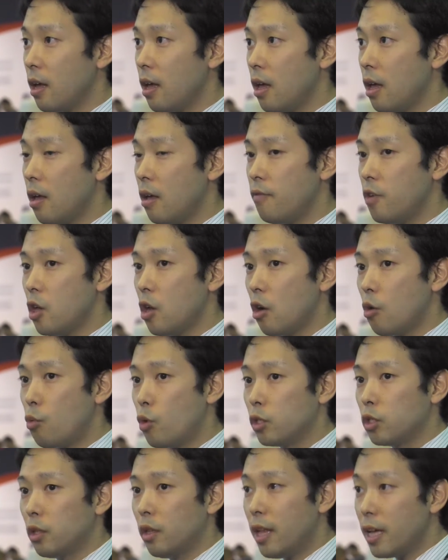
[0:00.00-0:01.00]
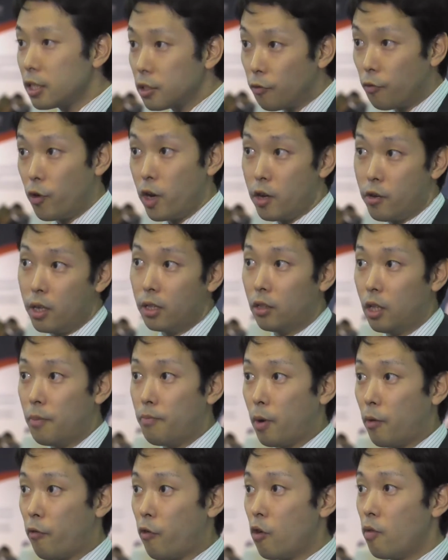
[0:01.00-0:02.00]
AVR was less frequently
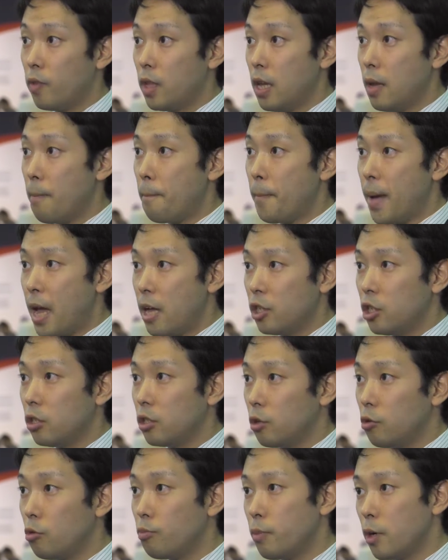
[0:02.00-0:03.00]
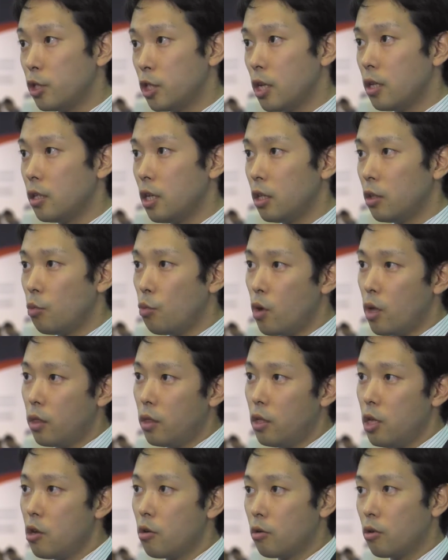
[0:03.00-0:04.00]
performed in patients who presented
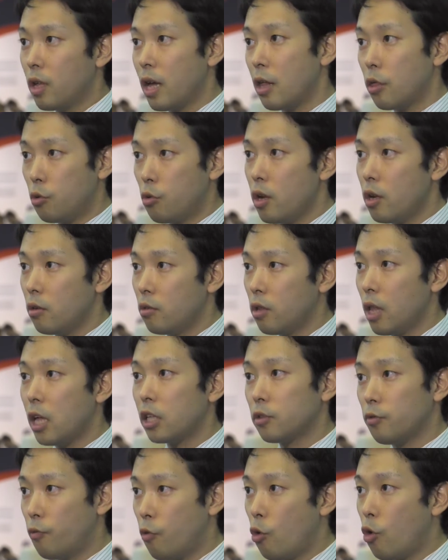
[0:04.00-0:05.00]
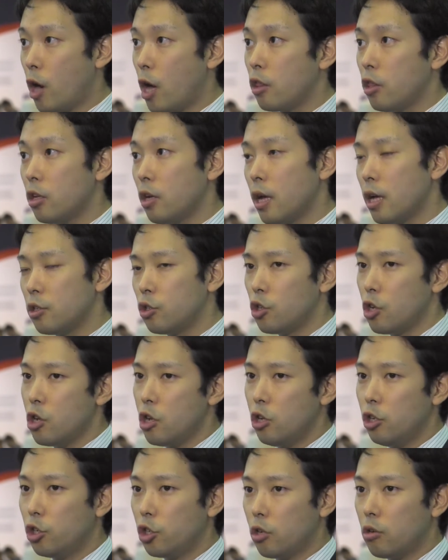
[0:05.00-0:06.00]
with NIH class 3 and class 4 as the
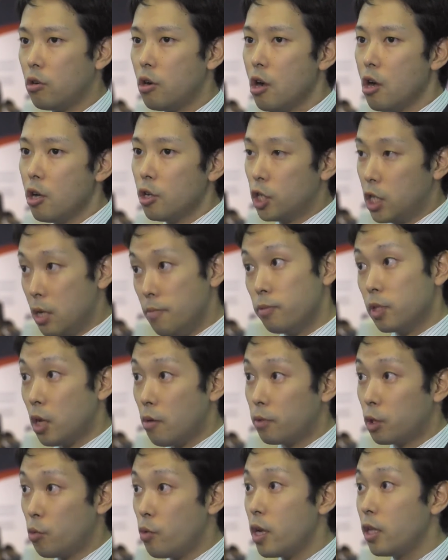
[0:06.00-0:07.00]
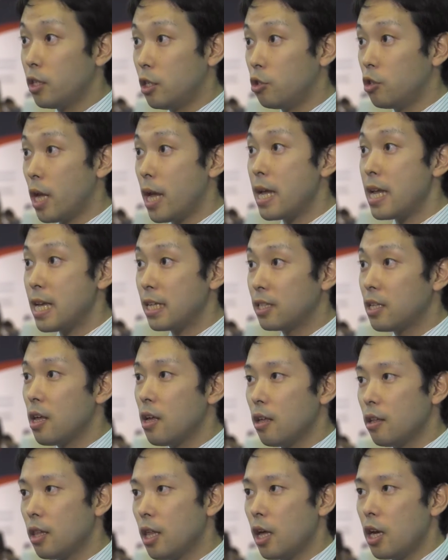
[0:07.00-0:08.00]
initial symptoms related to AS
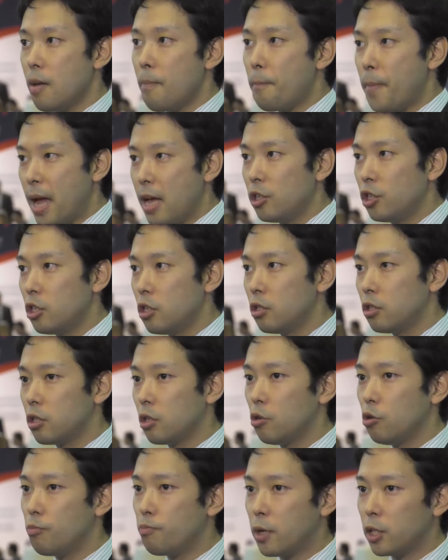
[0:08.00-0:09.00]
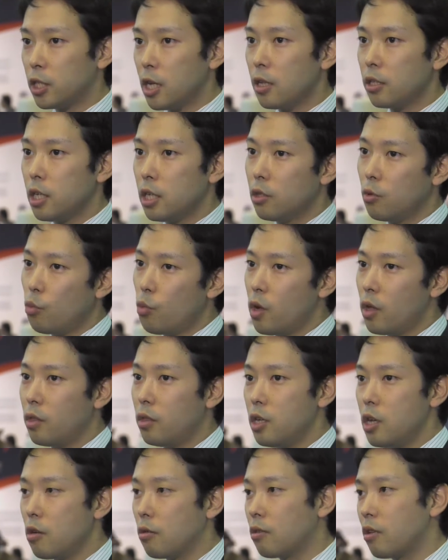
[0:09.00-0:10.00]
than in patients who presented with
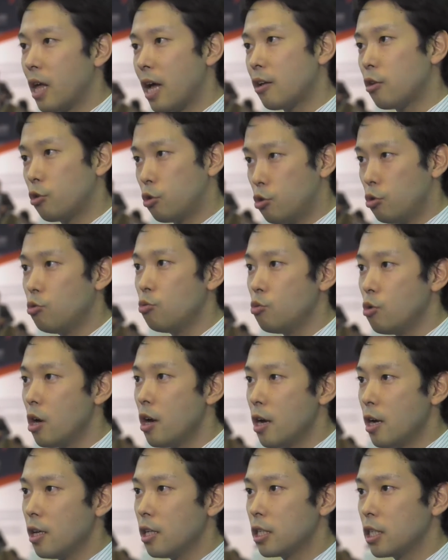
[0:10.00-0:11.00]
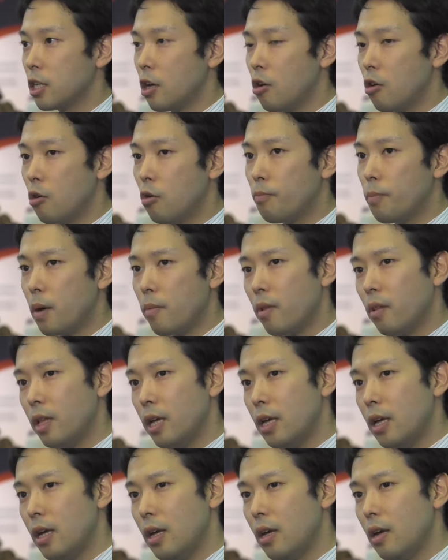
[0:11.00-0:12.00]
NIH class 2. So
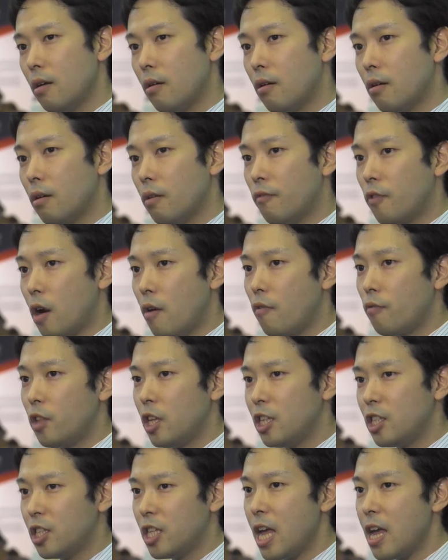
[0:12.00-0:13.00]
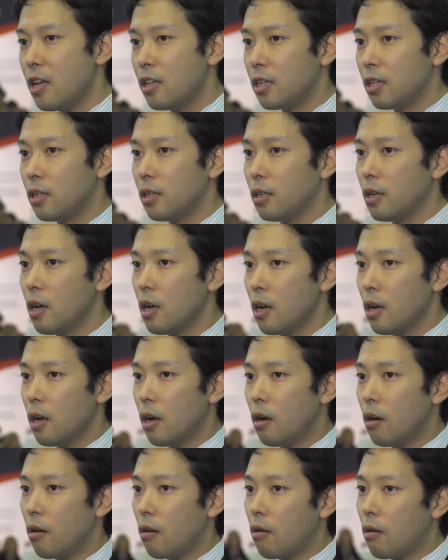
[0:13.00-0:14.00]
probably from these data,
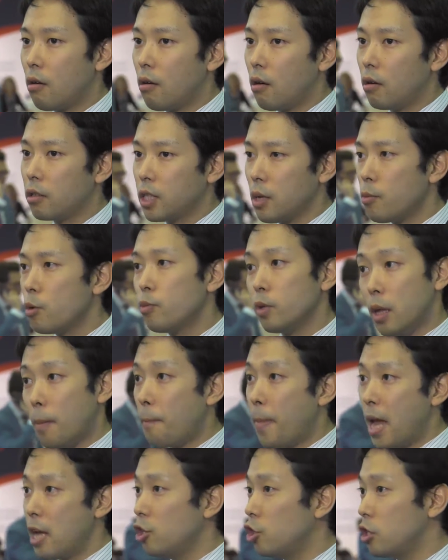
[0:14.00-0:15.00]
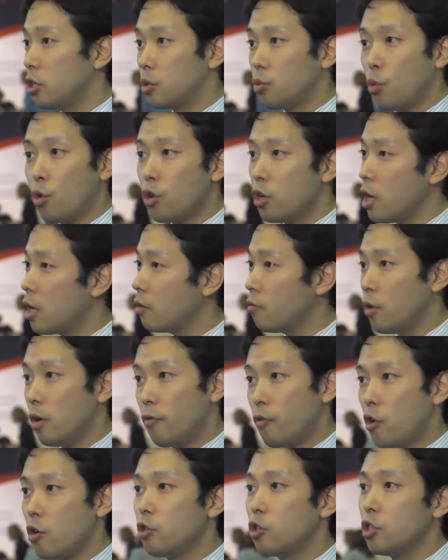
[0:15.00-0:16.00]
some of the patients were not
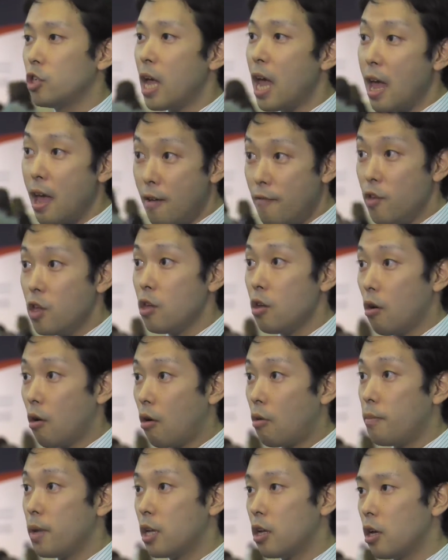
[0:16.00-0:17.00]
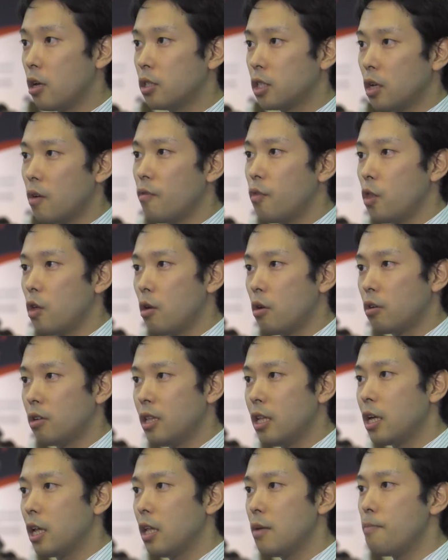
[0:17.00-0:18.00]
referred to AVR because of their
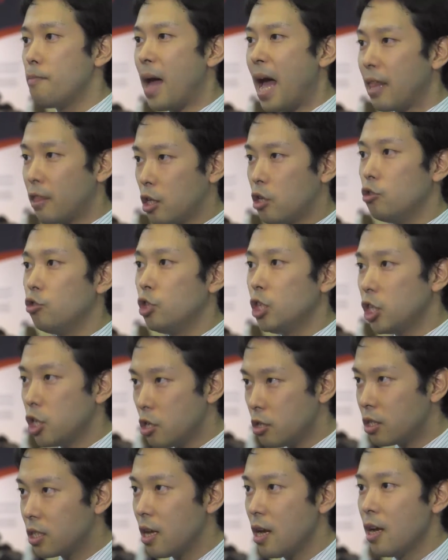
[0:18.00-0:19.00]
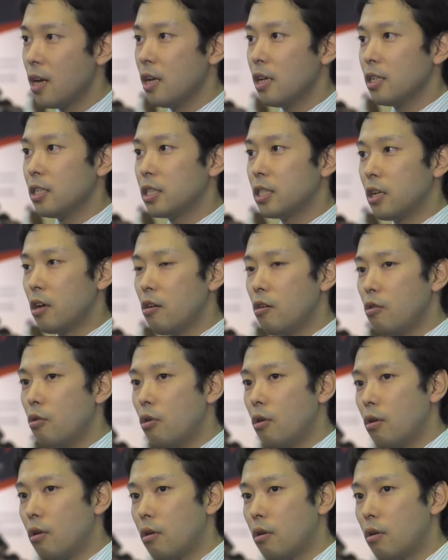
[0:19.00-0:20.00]
clinically bad conditions.
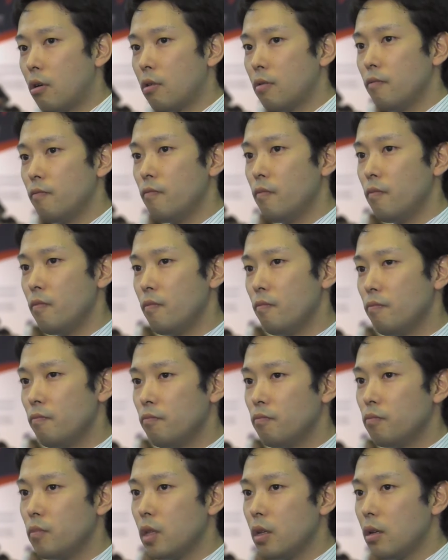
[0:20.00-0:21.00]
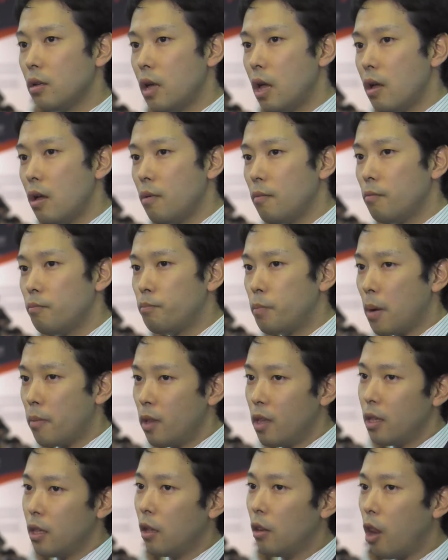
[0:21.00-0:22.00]
So
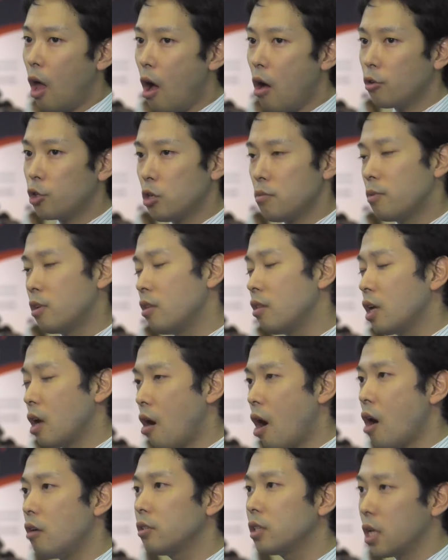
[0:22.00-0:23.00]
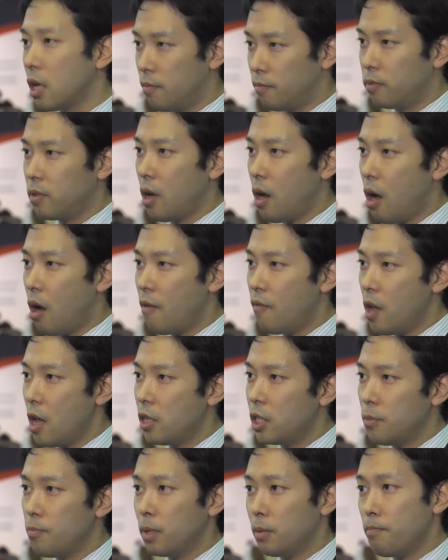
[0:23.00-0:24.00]
probably the long-term clinical outcome of
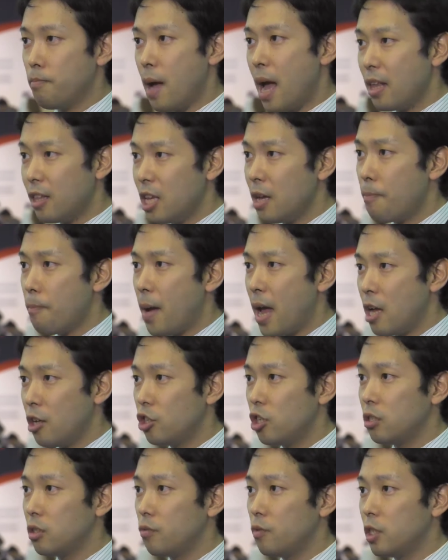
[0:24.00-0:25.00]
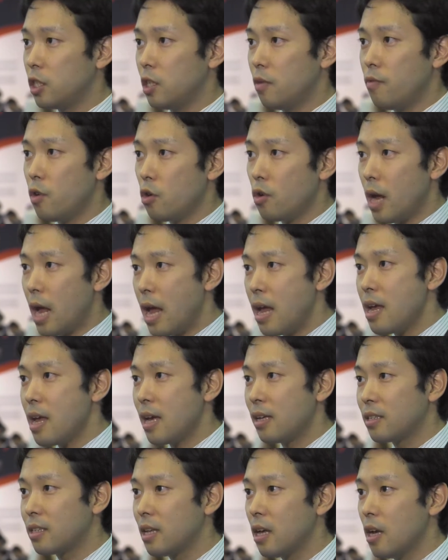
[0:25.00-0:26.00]
asymptomatic patients with severe
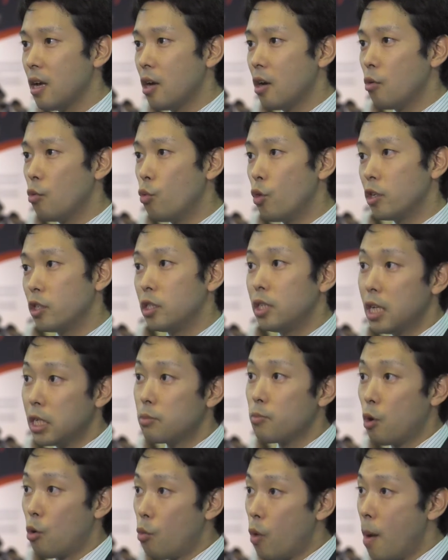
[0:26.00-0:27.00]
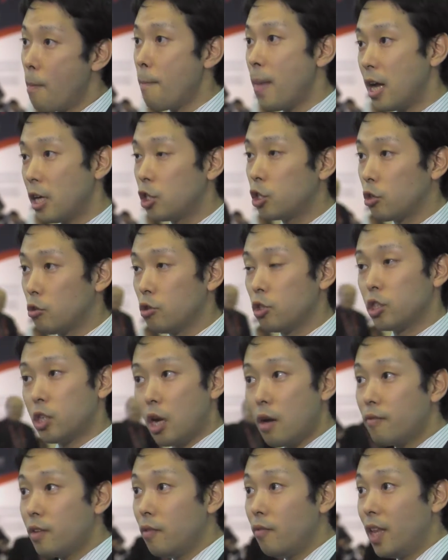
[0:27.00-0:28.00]
AS was dismal when managed
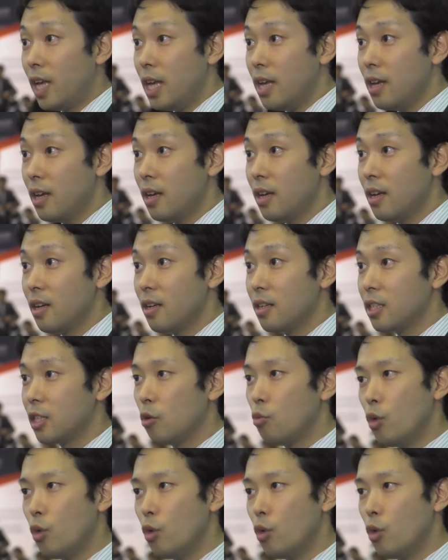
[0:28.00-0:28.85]
conservatively, so